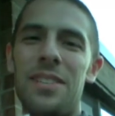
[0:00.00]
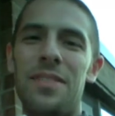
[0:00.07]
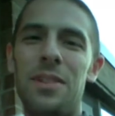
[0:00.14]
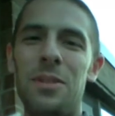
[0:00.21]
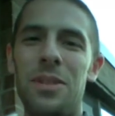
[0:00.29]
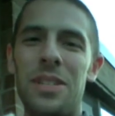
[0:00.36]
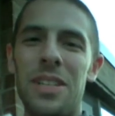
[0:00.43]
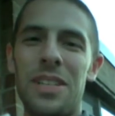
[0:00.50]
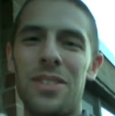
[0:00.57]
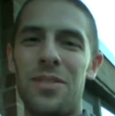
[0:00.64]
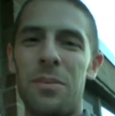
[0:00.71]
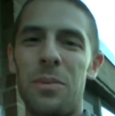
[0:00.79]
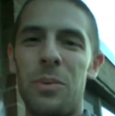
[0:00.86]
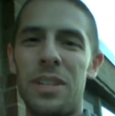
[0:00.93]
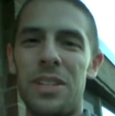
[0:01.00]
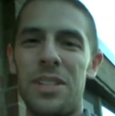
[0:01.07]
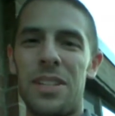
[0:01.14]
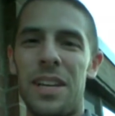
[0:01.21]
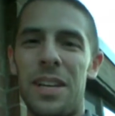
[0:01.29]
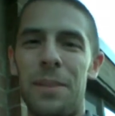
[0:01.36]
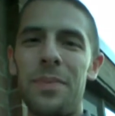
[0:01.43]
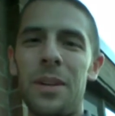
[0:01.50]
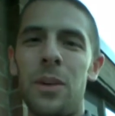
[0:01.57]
a few scenes from The Winter's Tale.